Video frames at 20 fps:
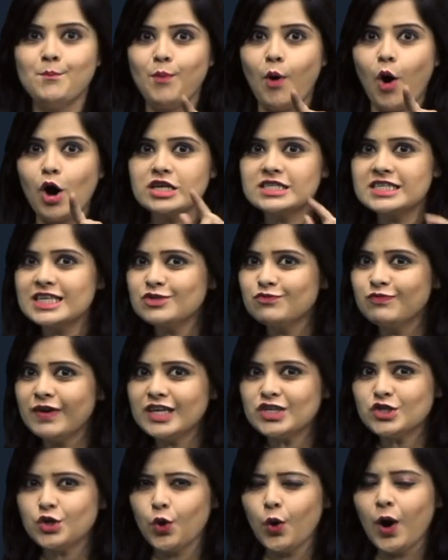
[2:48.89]
Pause this
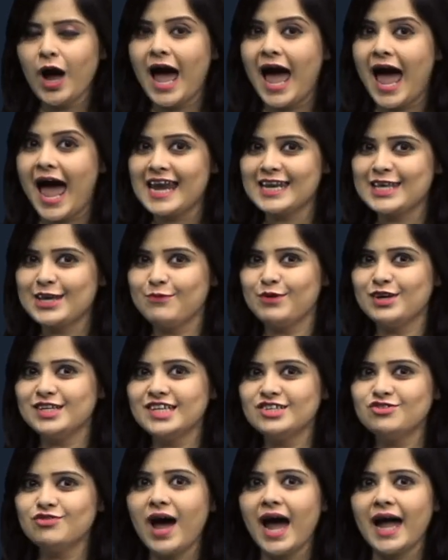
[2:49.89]
video and give it
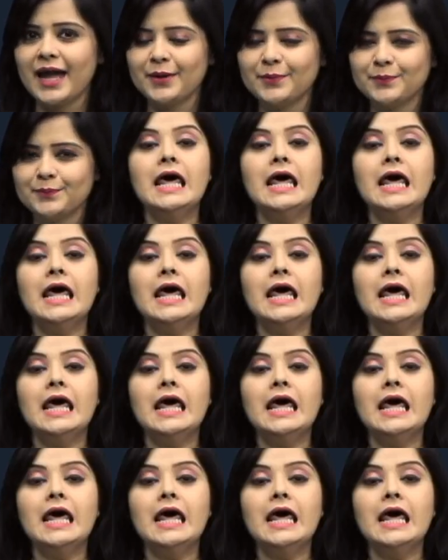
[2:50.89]
a try.